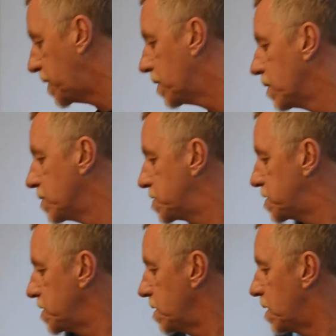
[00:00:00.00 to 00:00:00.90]
peers.
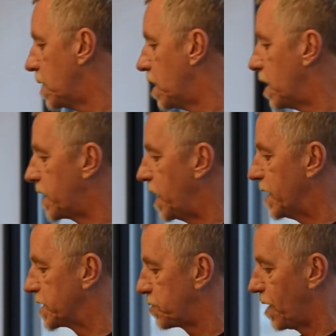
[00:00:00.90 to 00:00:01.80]
Again,
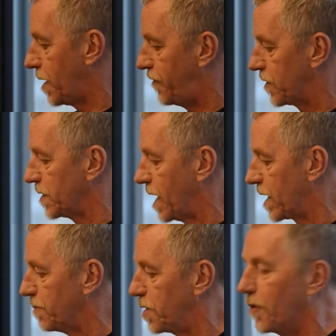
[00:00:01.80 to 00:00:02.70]
that's where I feel like
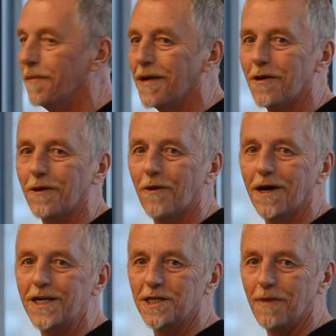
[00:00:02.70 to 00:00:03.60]
I'm on my own
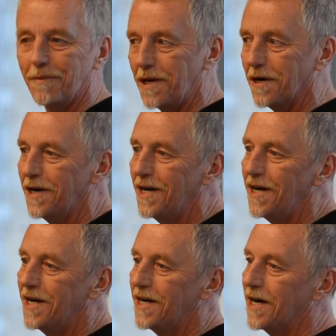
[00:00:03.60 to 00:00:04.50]
mark because I'm a peer.
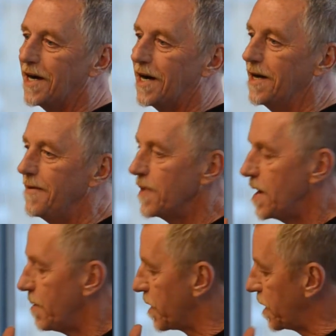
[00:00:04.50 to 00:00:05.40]

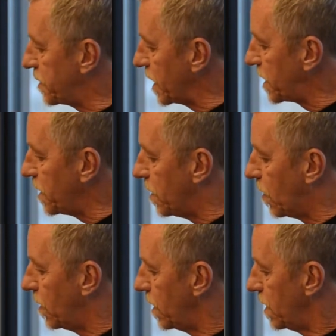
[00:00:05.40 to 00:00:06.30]
But I think, you
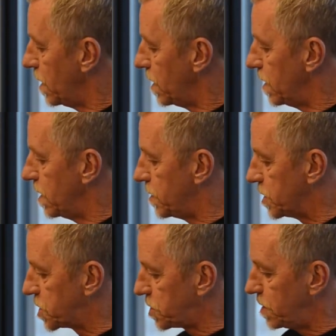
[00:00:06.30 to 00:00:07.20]
know,
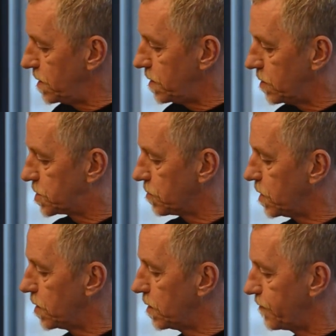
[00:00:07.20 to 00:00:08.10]
there's a
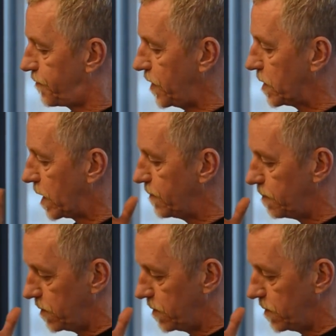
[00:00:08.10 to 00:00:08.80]
real feeling,